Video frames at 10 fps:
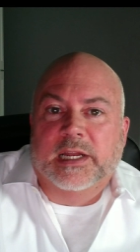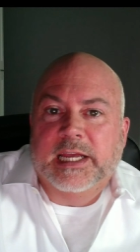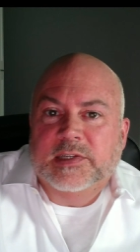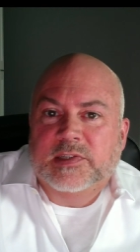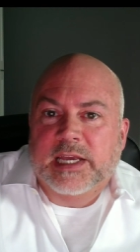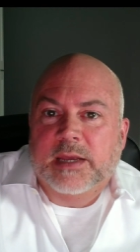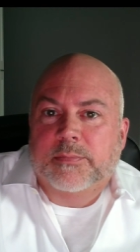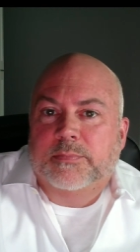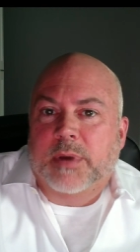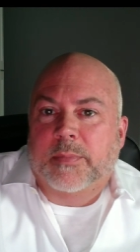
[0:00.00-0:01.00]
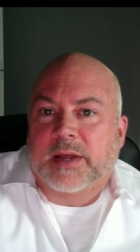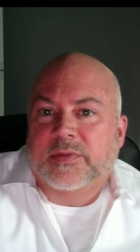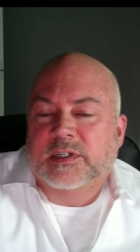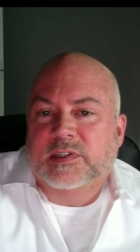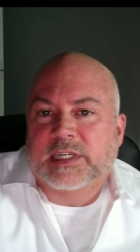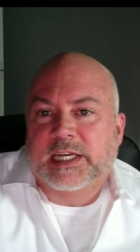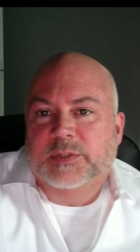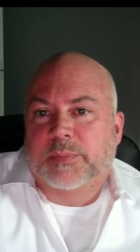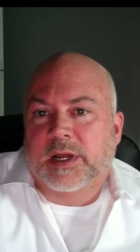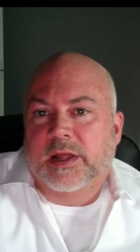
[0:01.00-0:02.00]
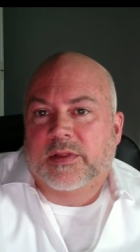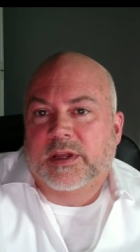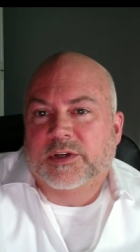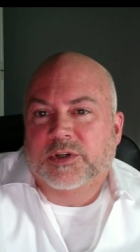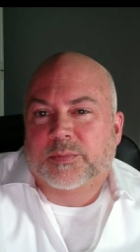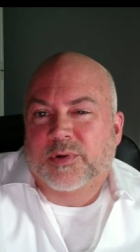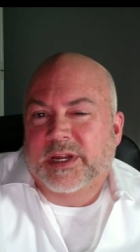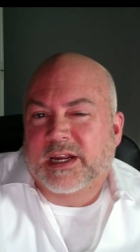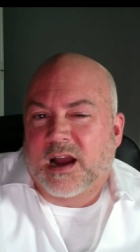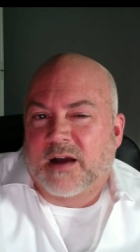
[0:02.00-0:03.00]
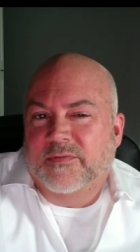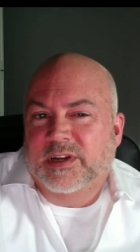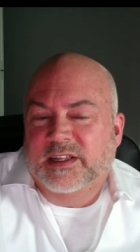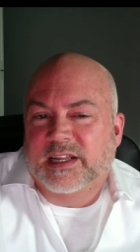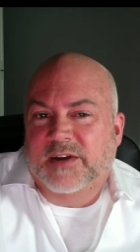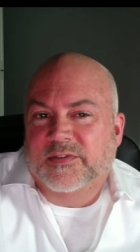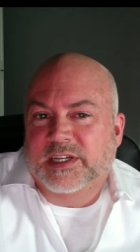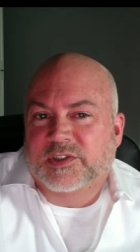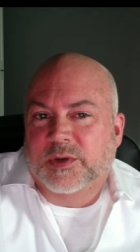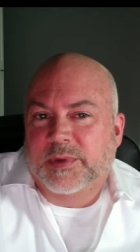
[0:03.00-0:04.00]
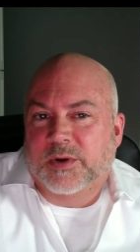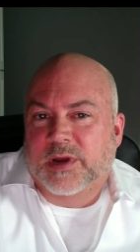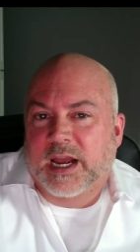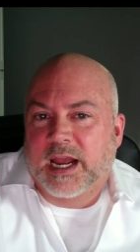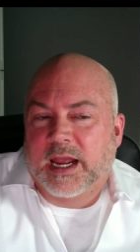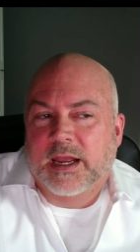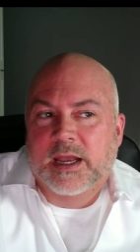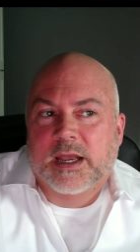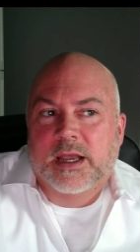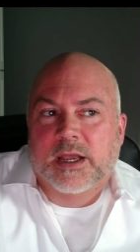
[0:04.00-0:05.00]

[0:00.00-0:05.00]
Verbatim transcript: uneasy about the disease, but then you're pretty confident that everything's going to be okay,